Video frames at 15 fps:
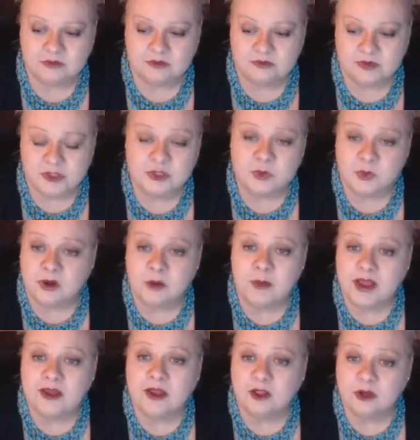which is where
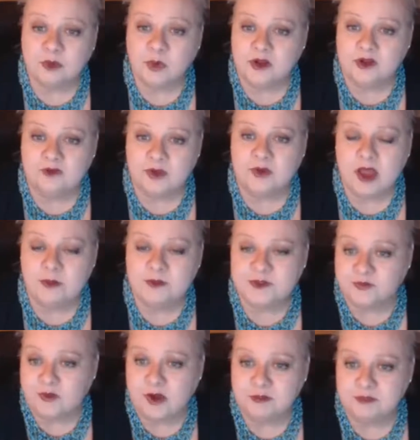my color point of view comes
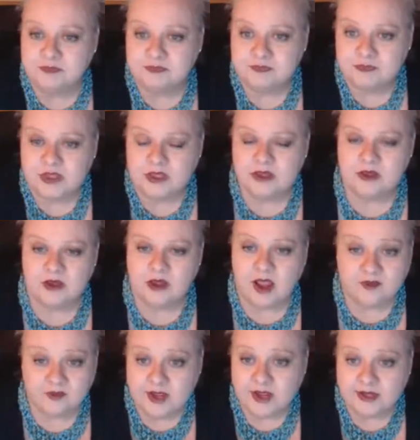from.
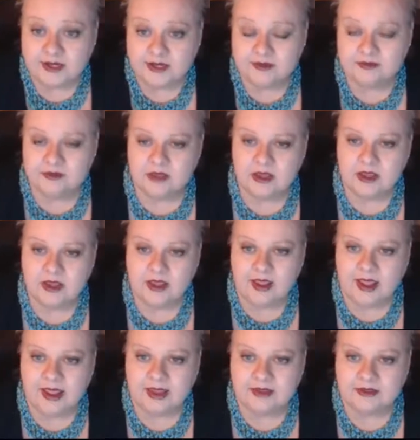I've done it,
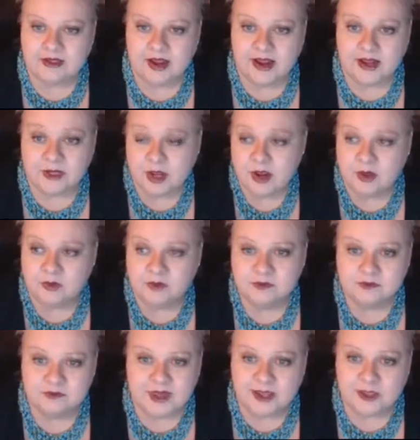and I know
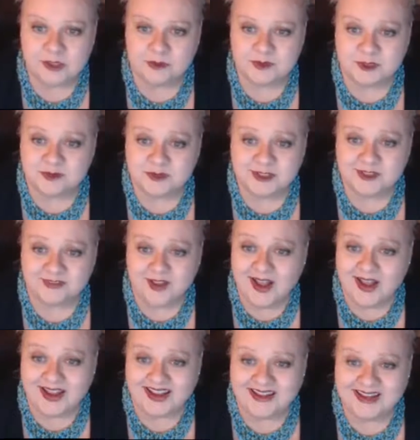paint chips are just
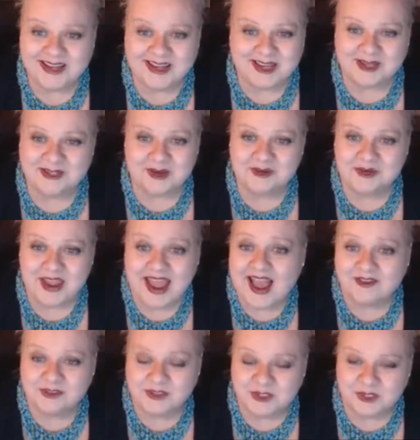fine. You don't
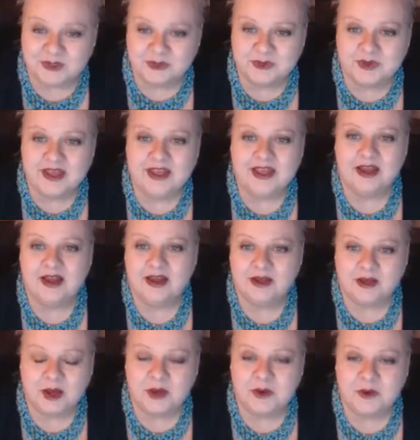have to
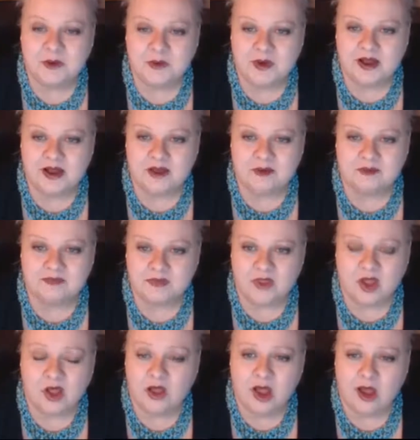go
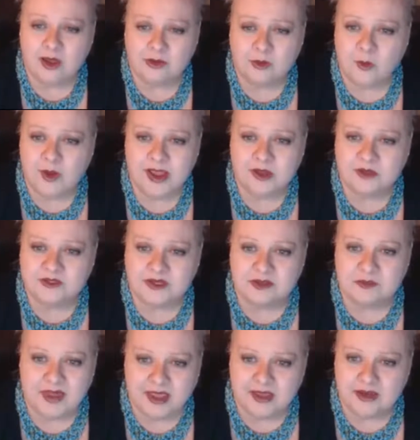all hog wild
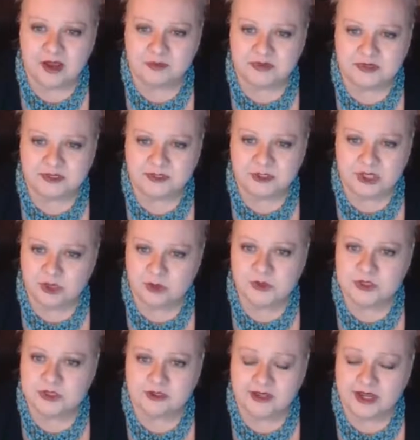and paint up this
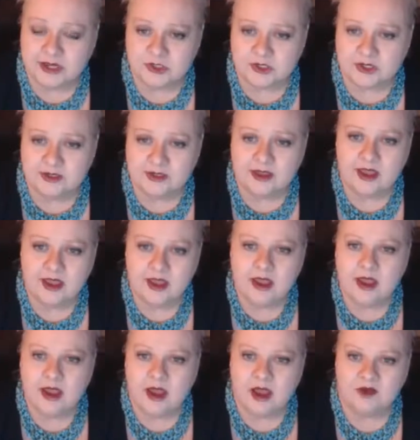huge collection
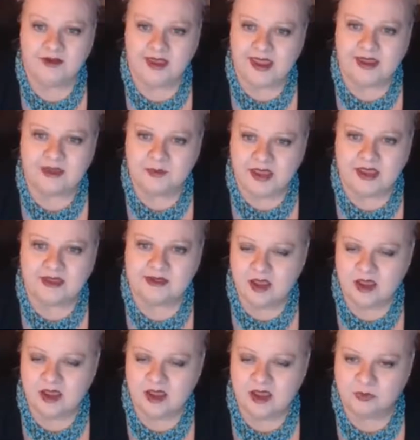of
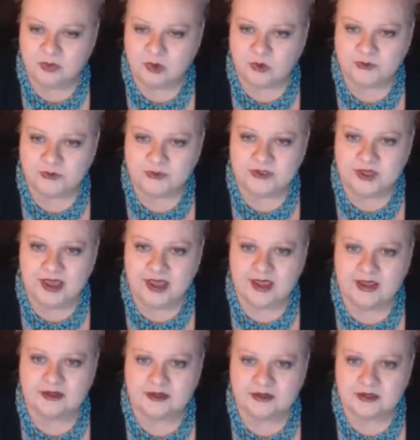hand-painted samples
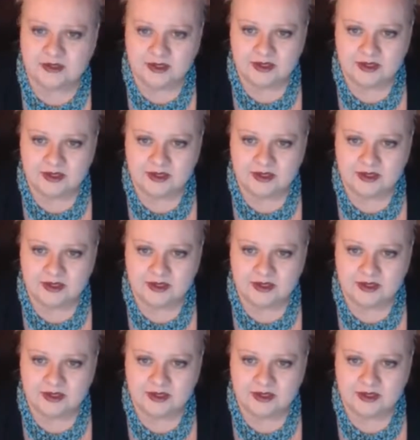and